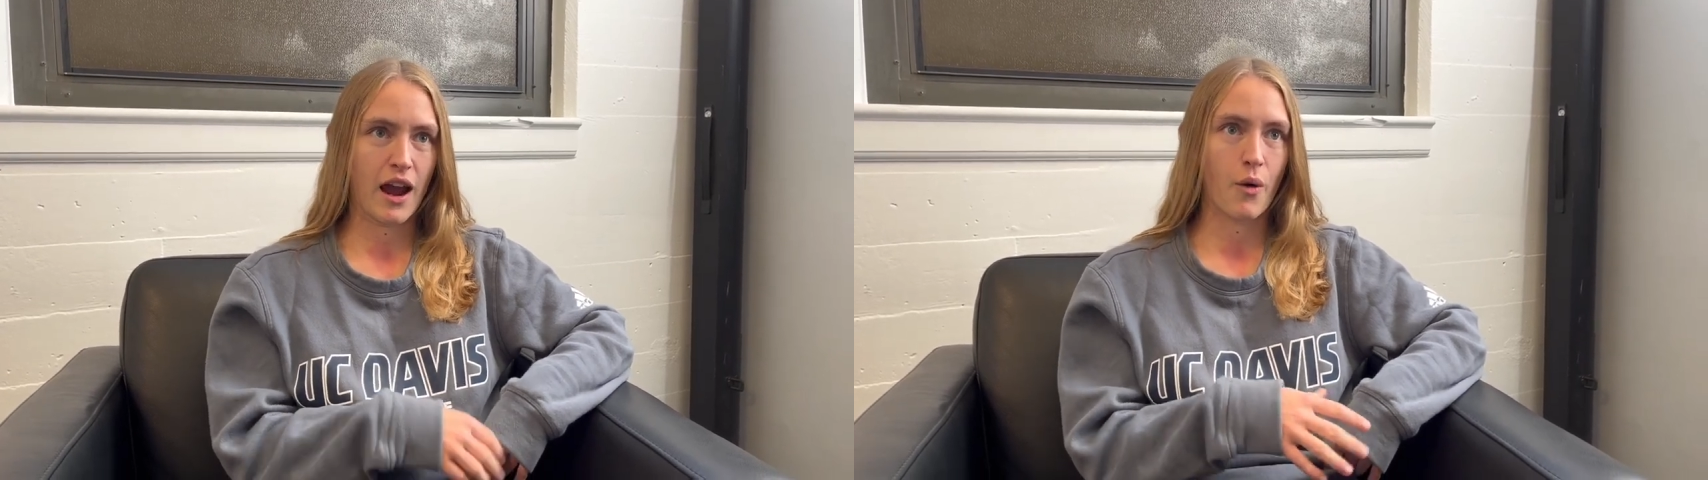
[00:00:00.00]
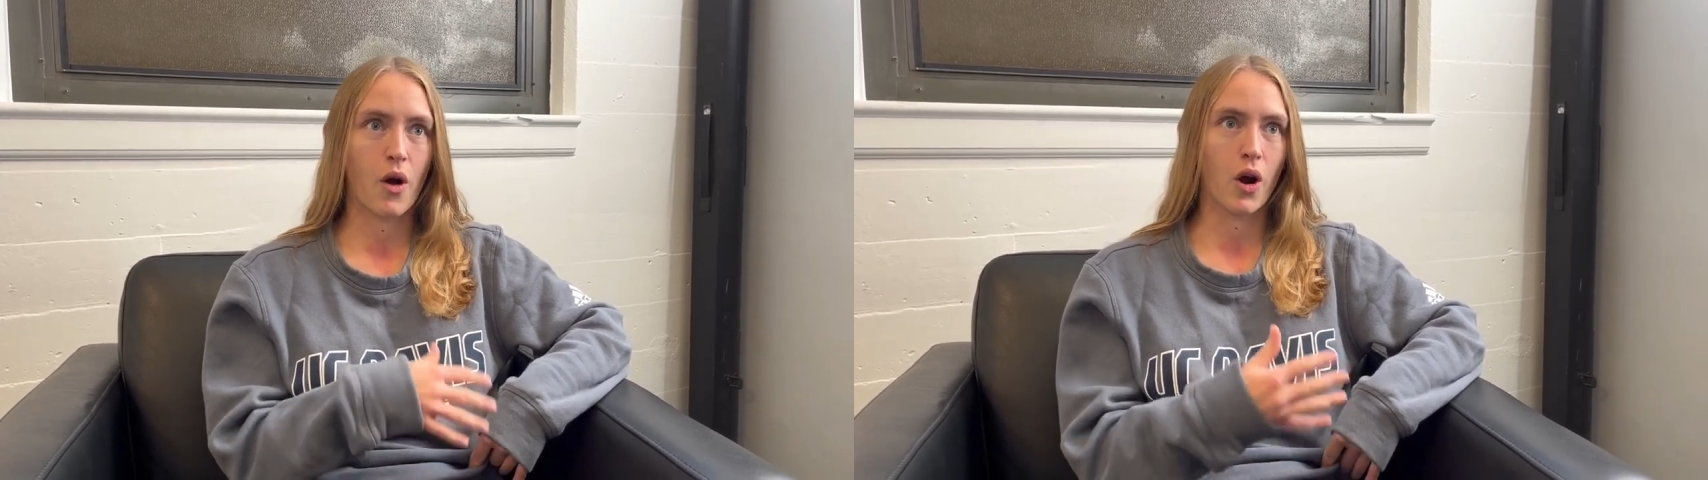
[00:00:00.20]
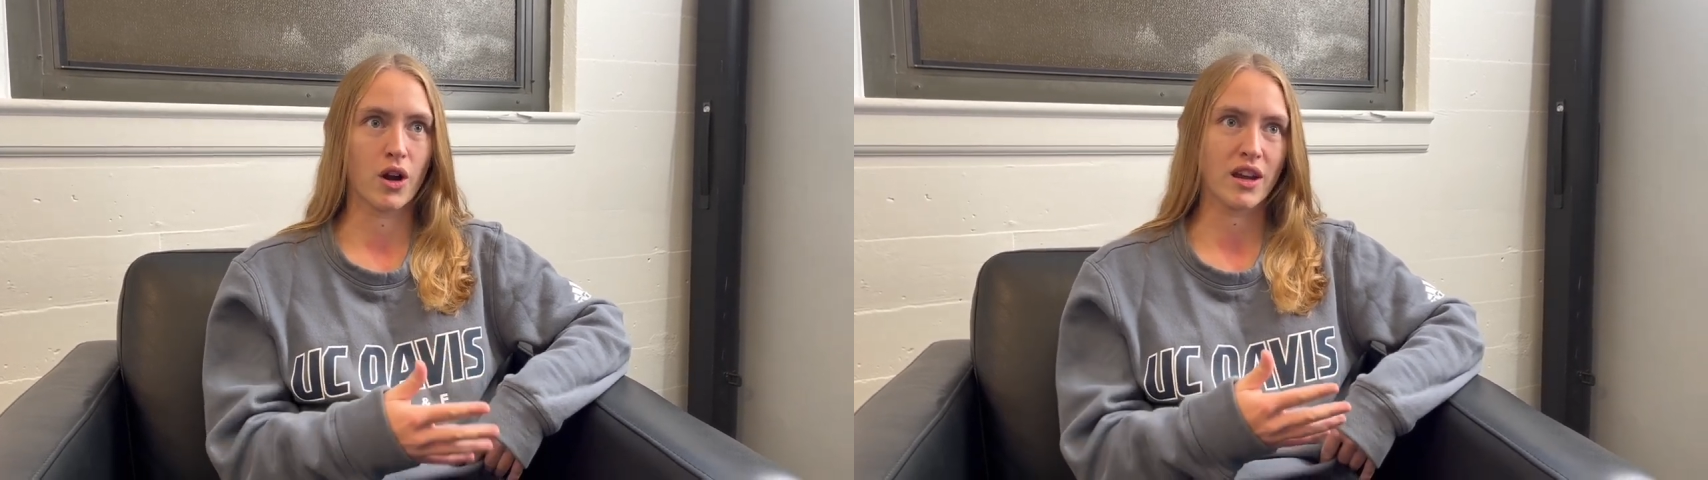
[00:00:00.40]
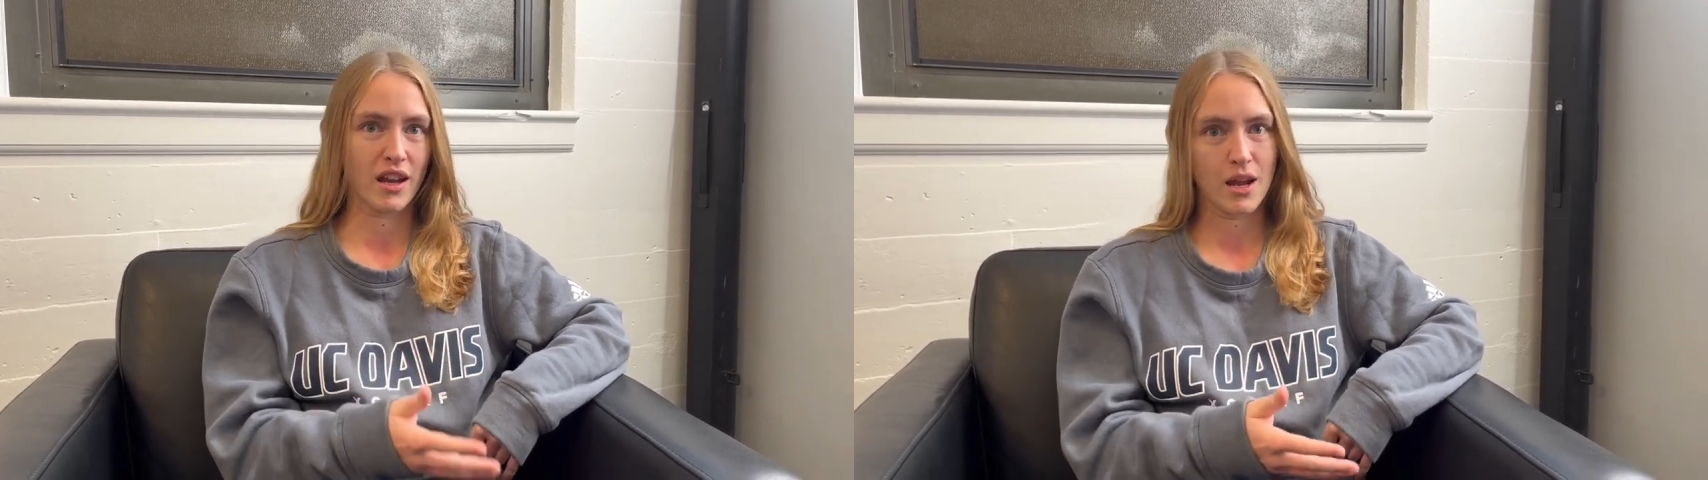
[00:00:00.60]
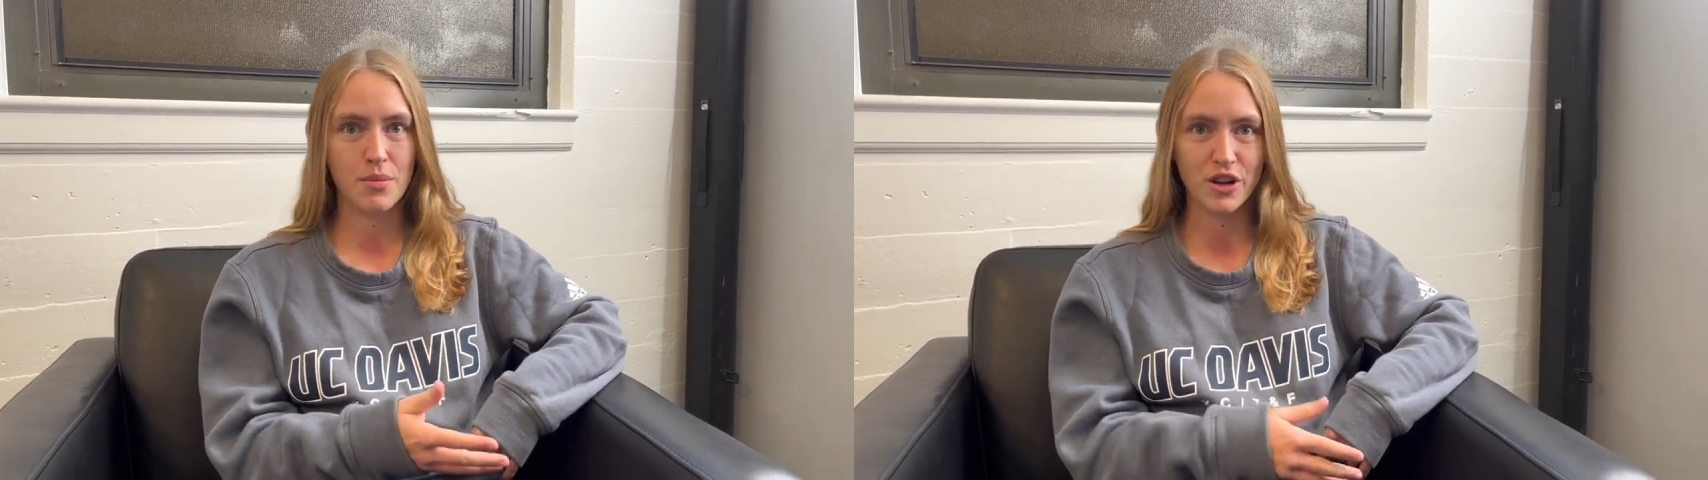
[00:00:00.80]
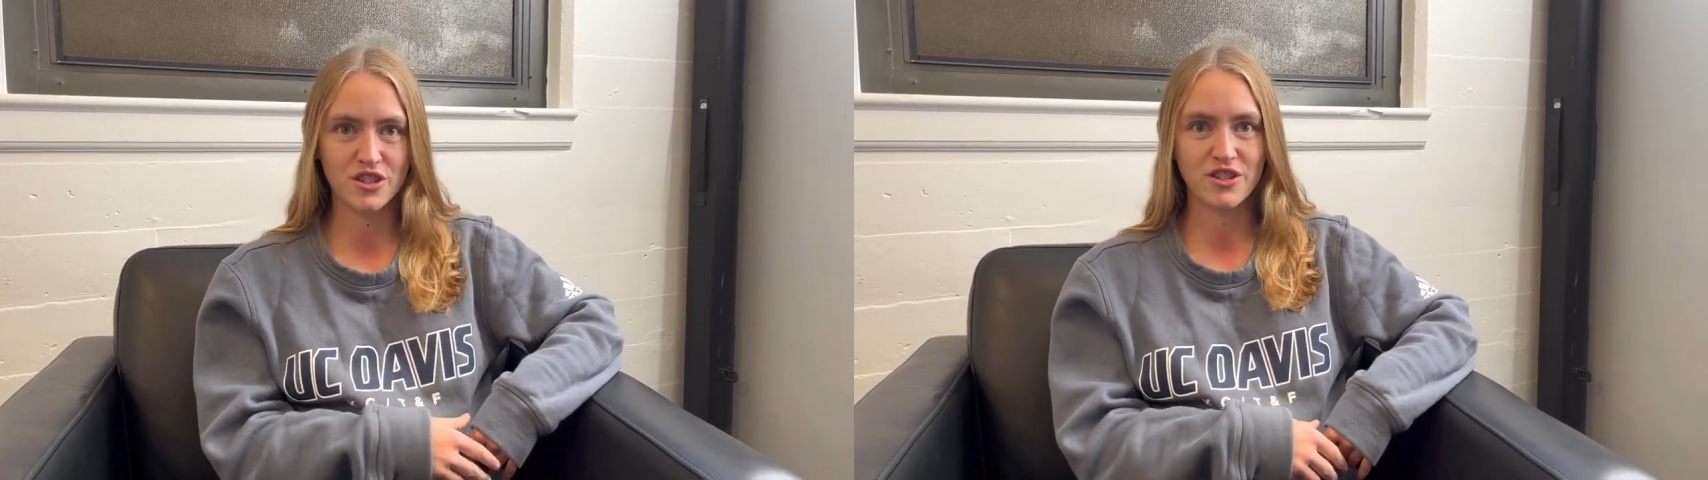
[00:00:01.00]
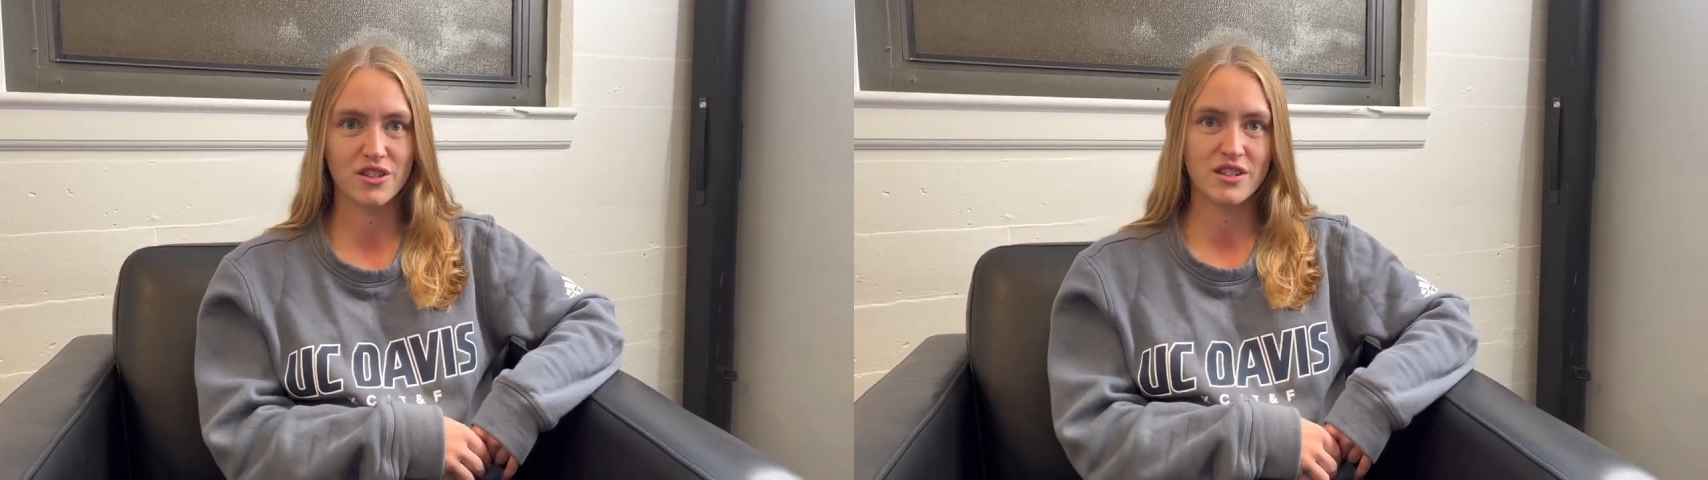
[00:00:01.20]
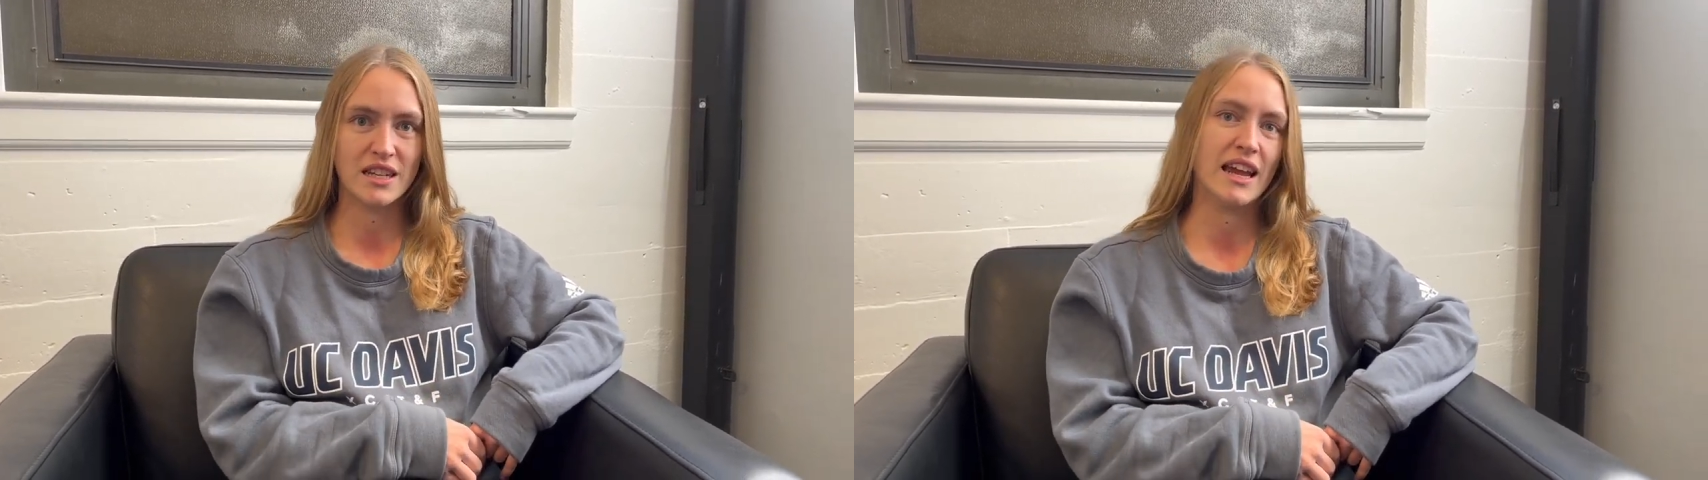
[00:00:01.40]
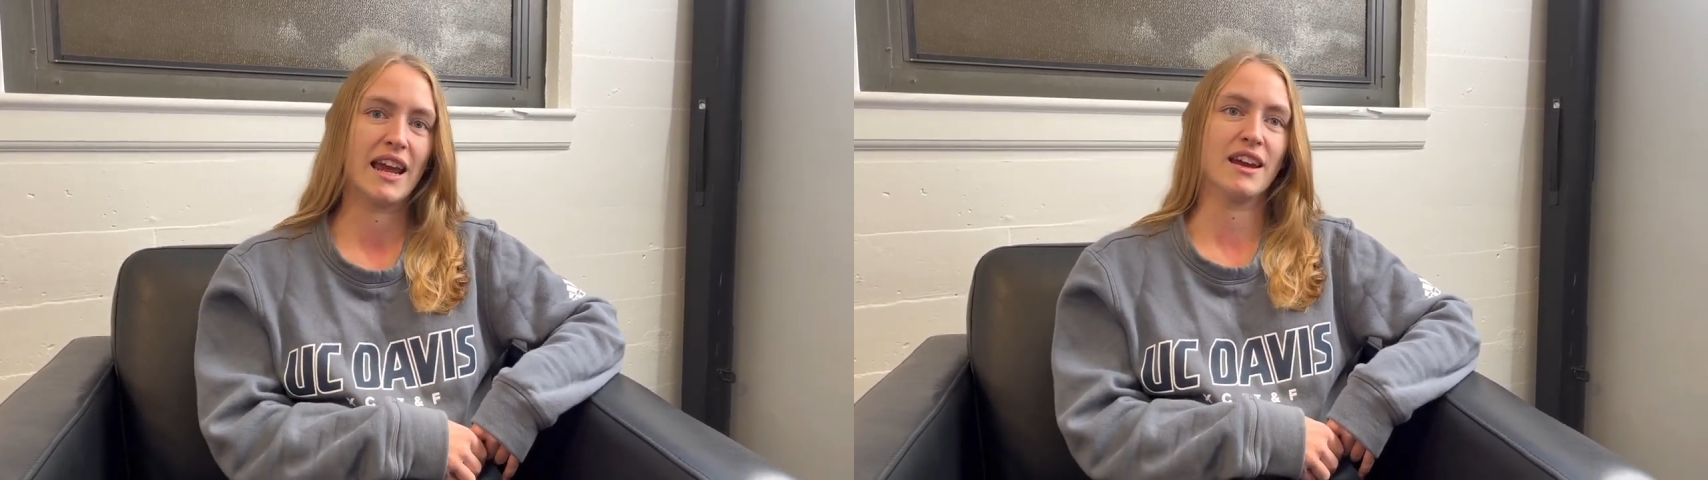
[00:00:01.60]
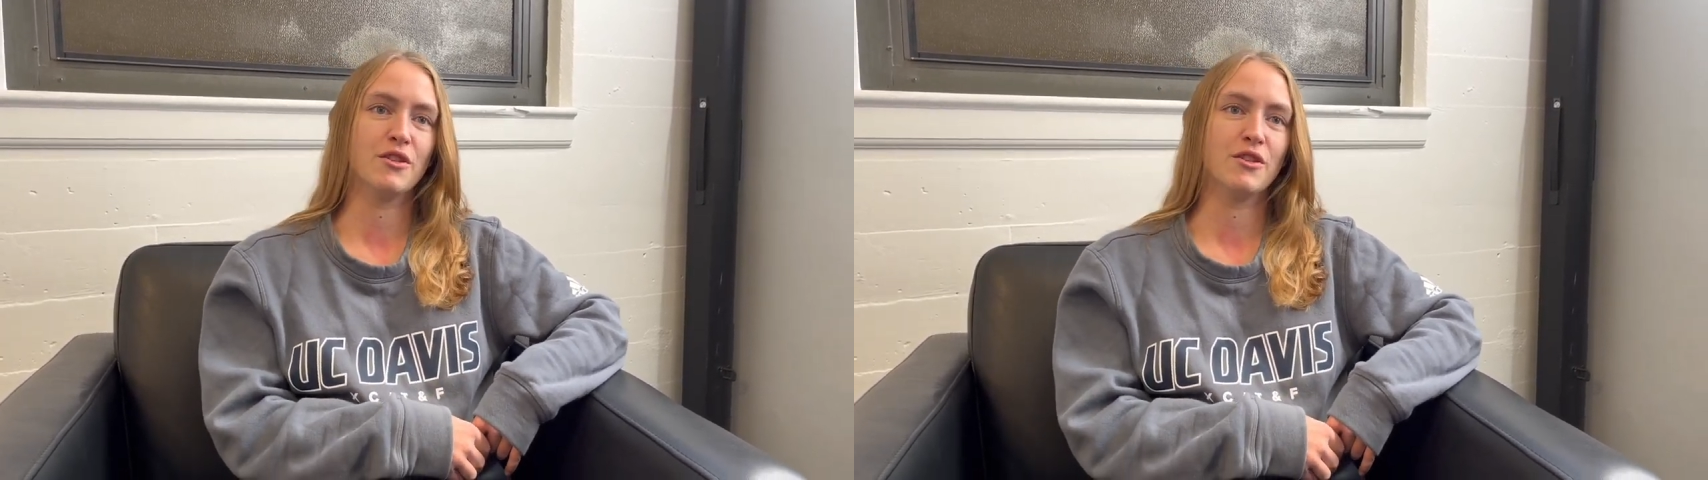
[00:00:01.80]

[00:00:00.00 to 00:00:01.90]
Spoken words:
how hard can I push today?